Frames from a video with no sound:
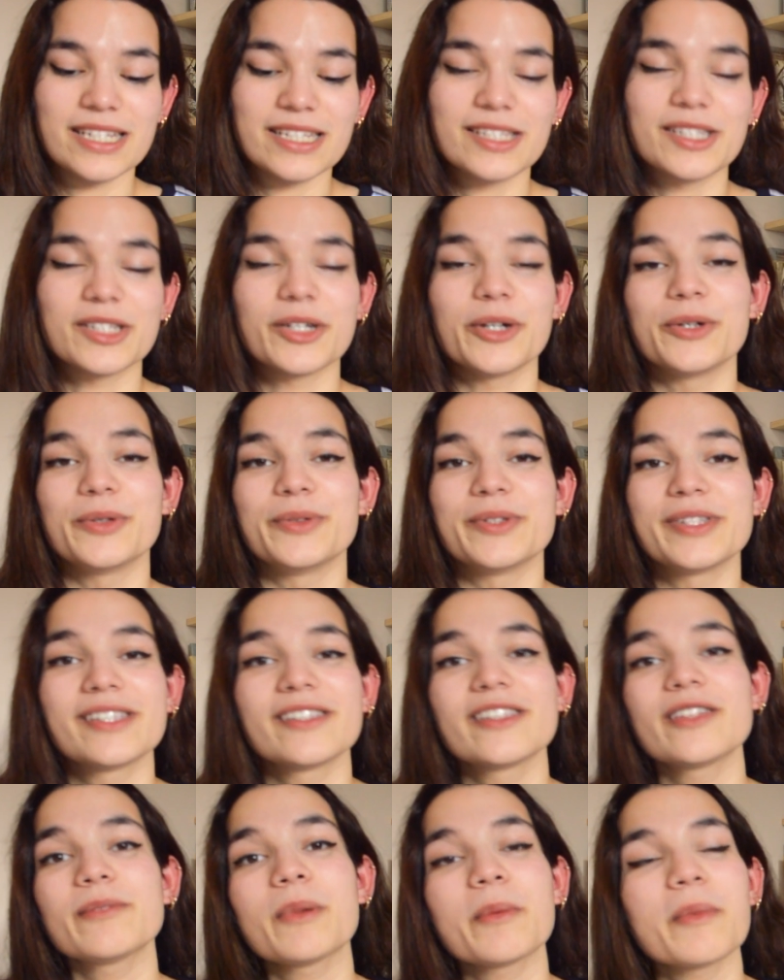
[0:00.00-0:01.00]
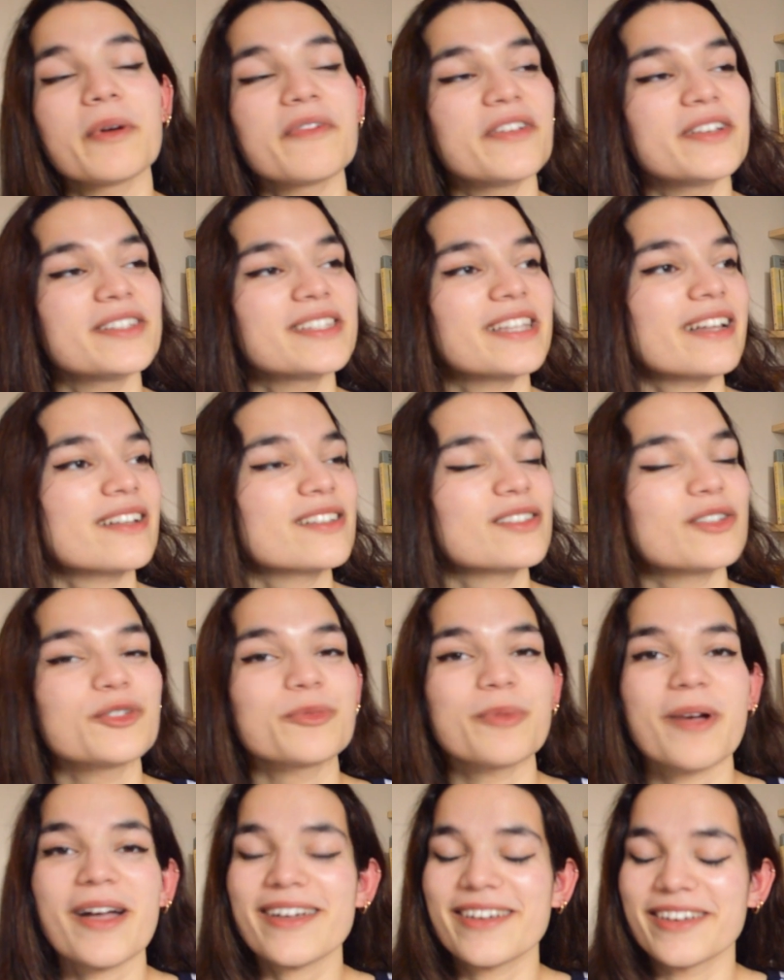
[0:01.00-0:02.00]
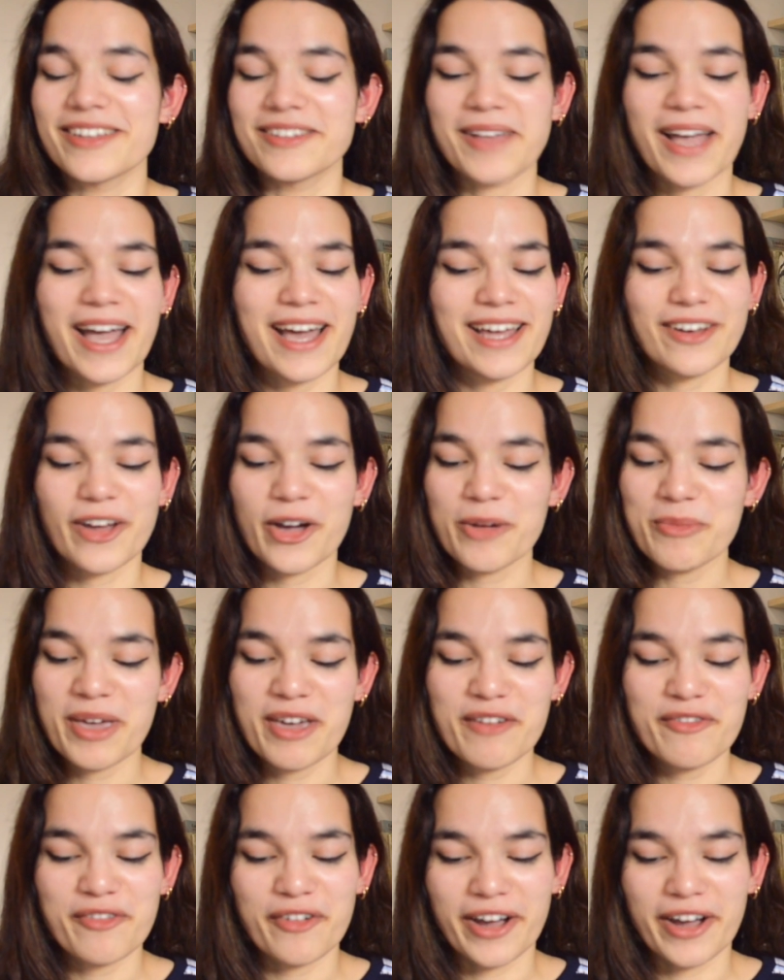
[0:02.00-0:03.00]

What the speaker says: So this is gonna be my first Alexander Bracken and I'm here for